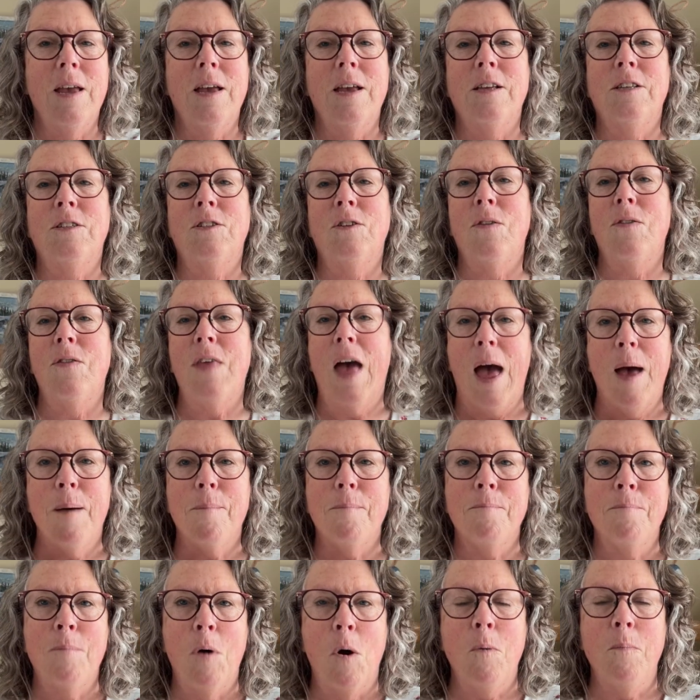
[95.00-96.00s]
So that
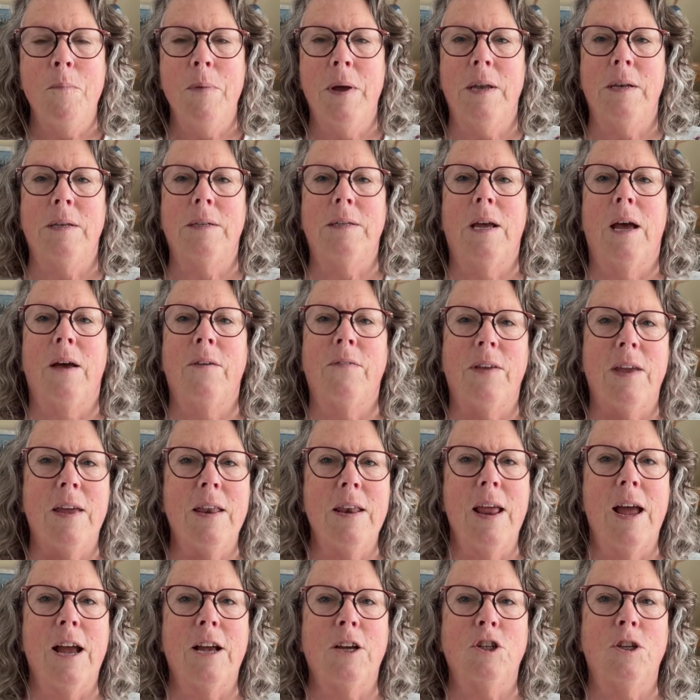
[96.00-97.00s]
moment of
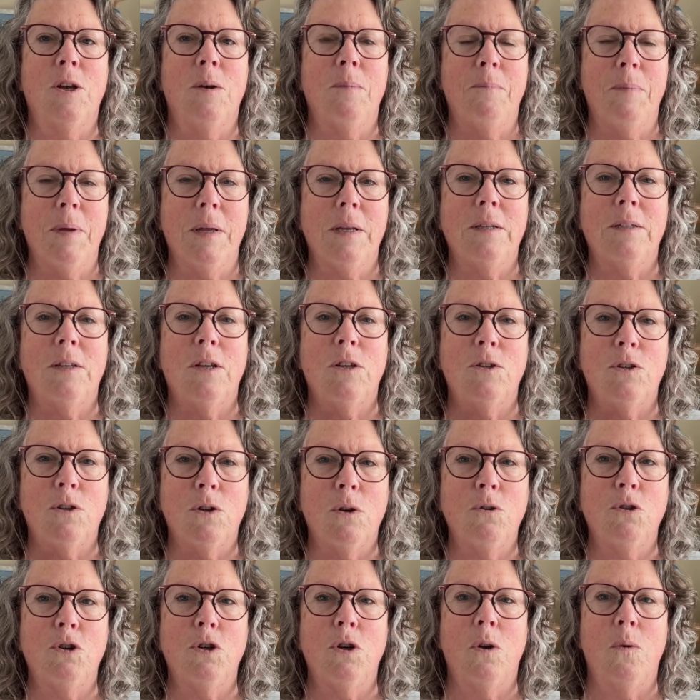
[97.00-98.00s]
connection builds
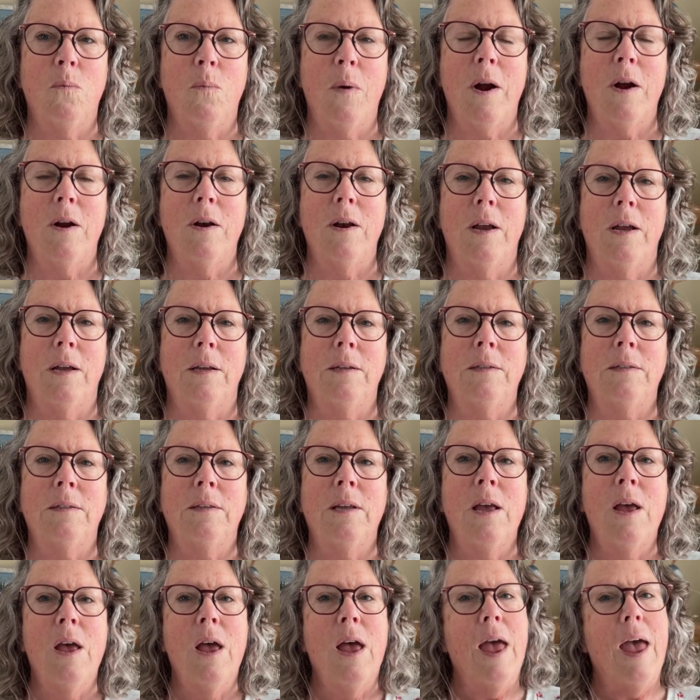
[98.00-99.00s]
social awareness.
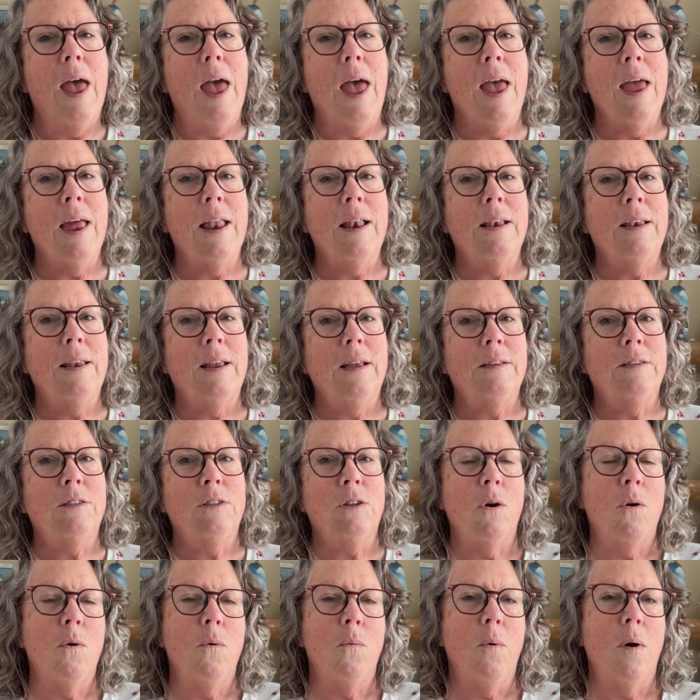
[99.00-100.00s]
And
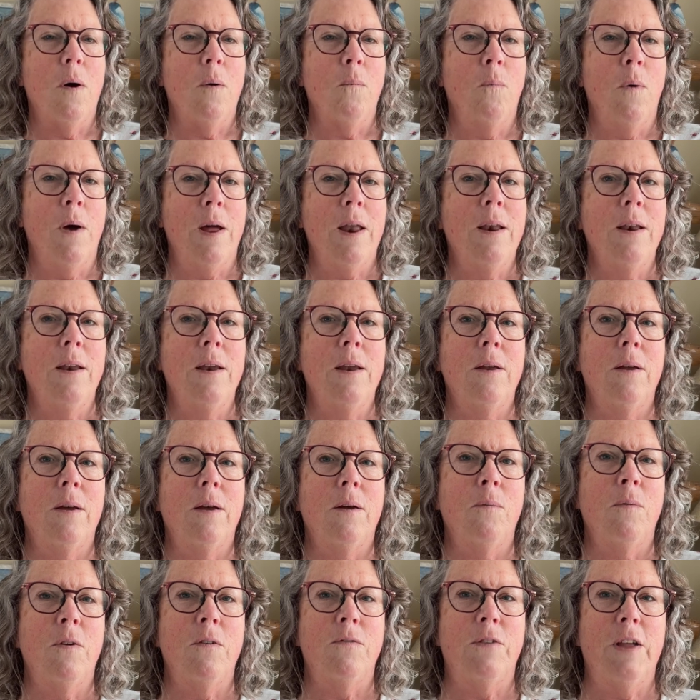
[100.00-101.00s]
so one
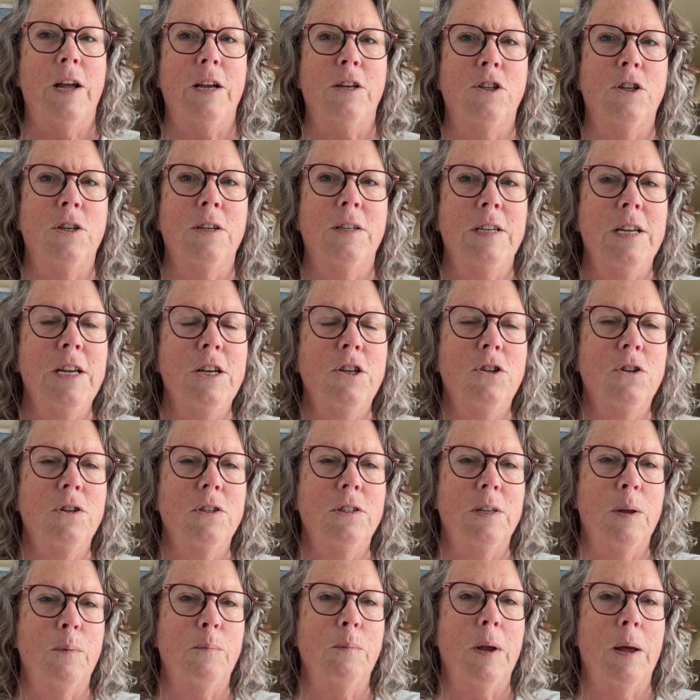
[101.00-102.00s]
reflection teachers
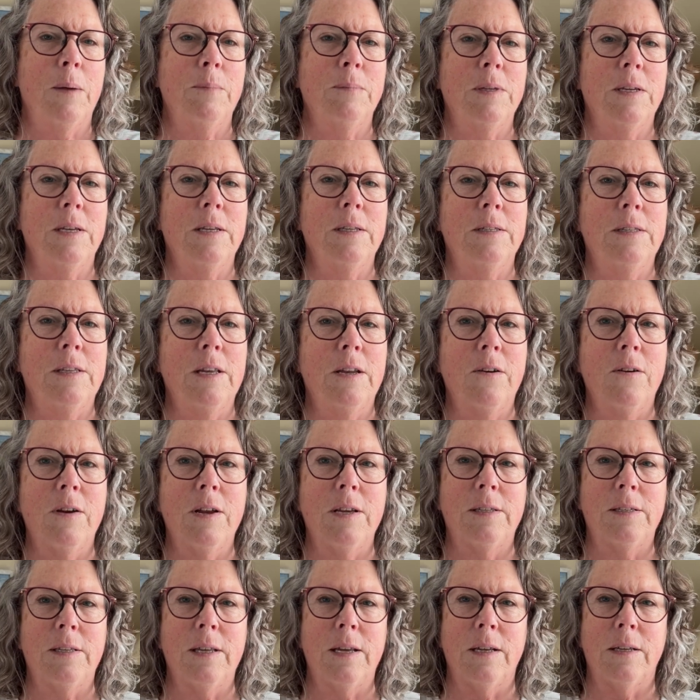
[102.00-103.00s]
sometimes consider
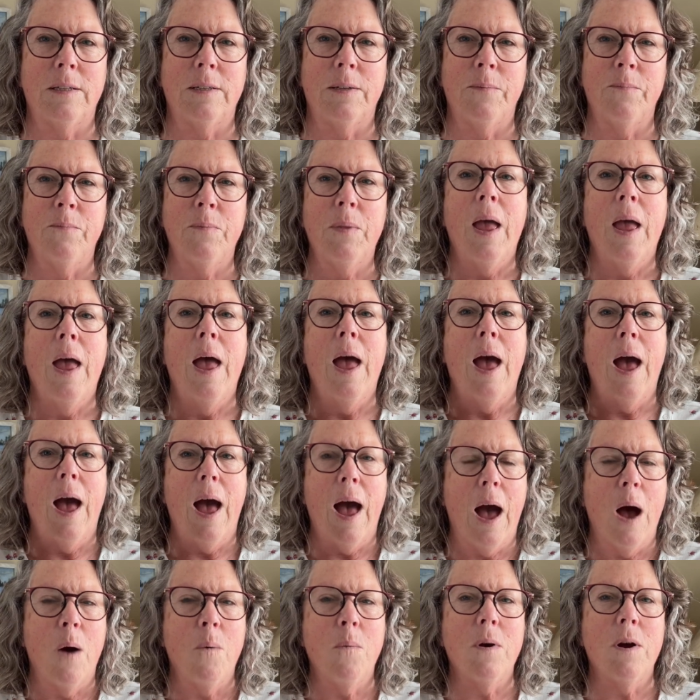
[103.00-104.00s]
is this:
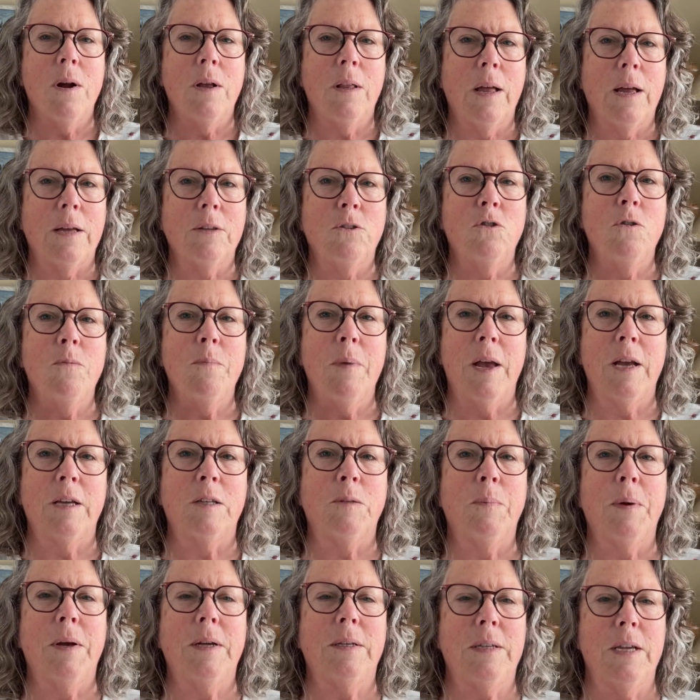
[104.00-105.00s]
how were classroom
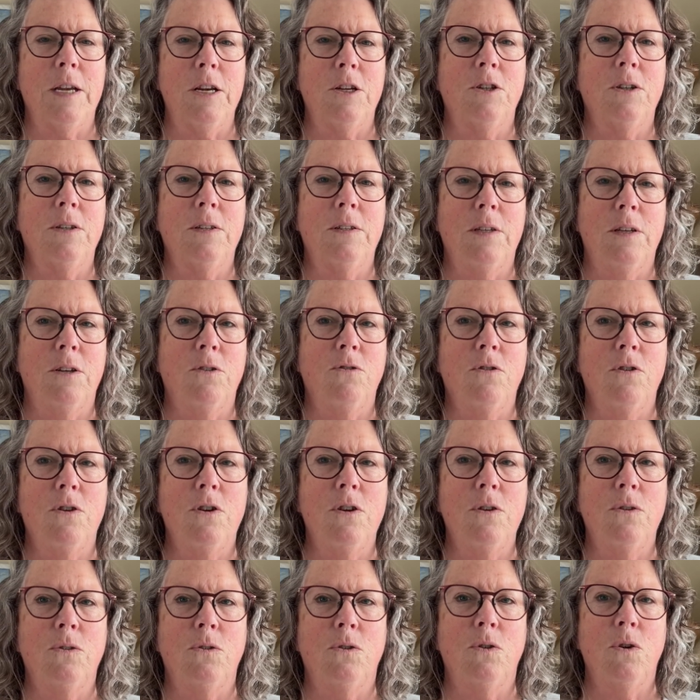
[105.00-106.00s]
expectations
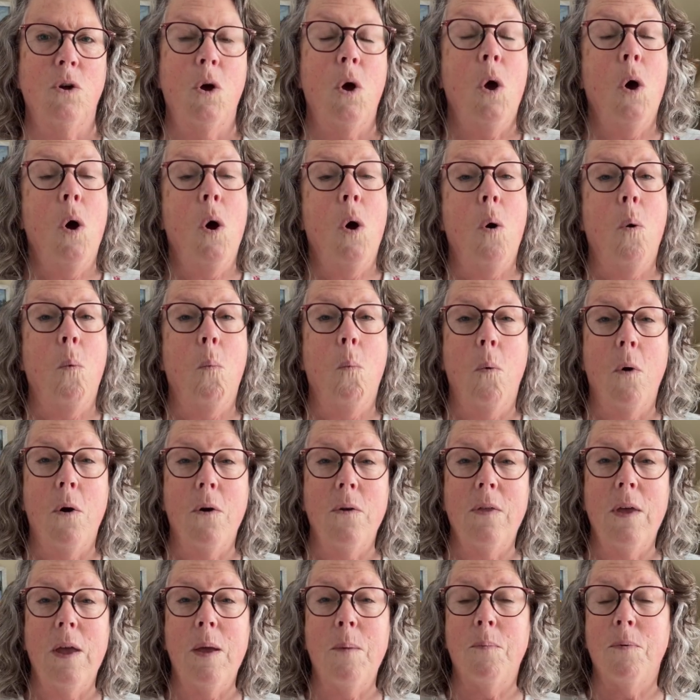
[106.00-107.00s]
introduced? Were
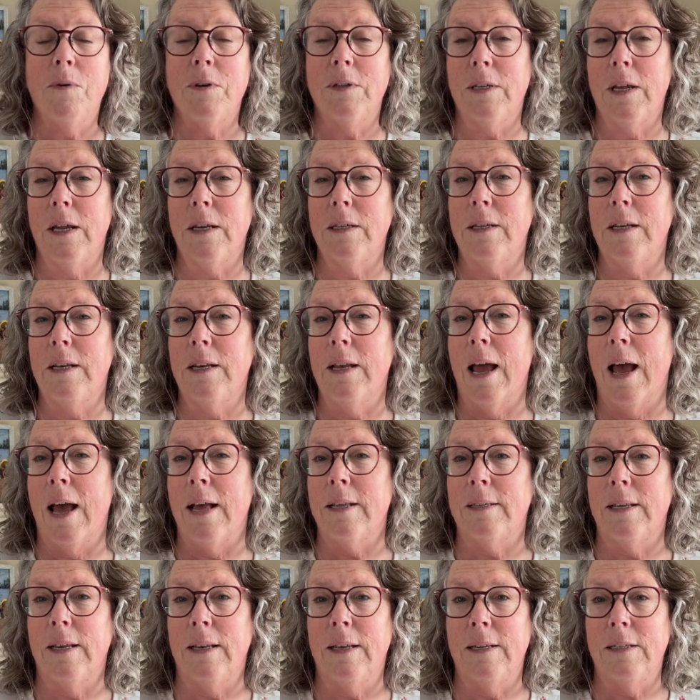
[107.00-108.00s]
they presented
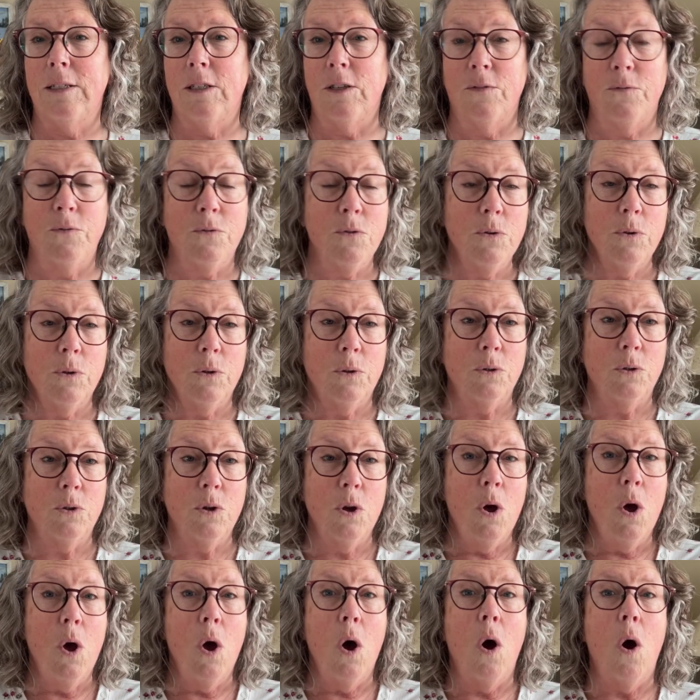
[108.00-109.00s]
as a list of rules,
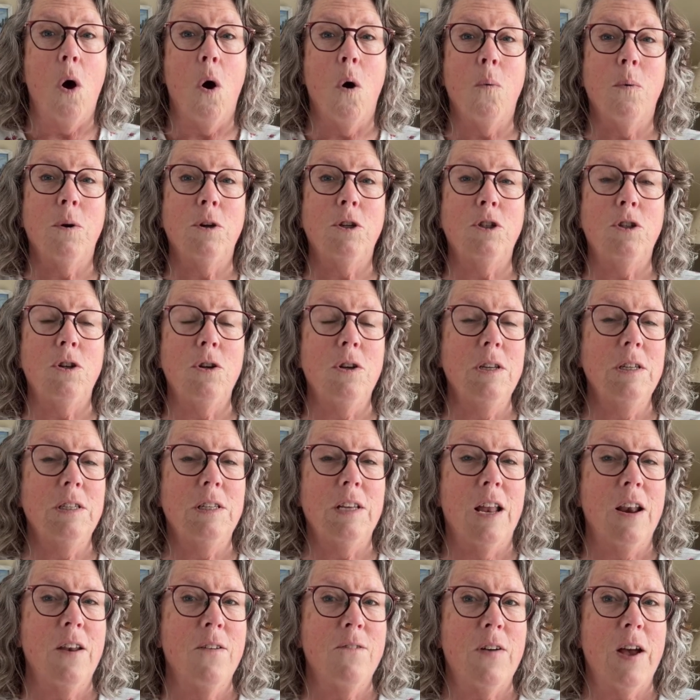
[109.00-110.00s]
or were students
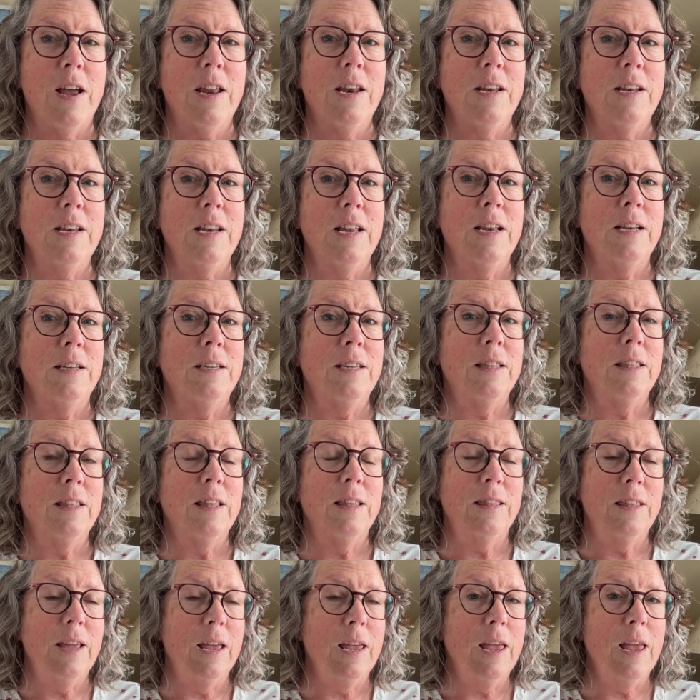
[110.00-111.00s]
invited into the
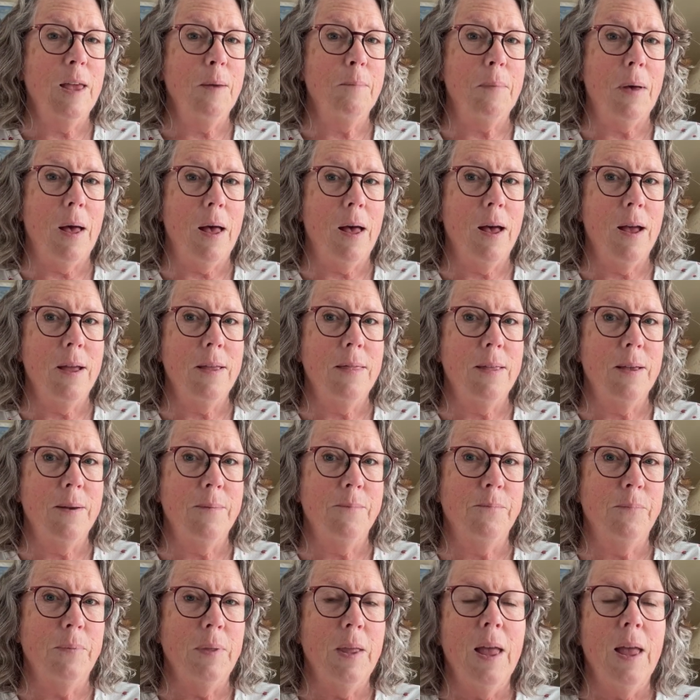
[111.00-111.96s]
thinking behind them?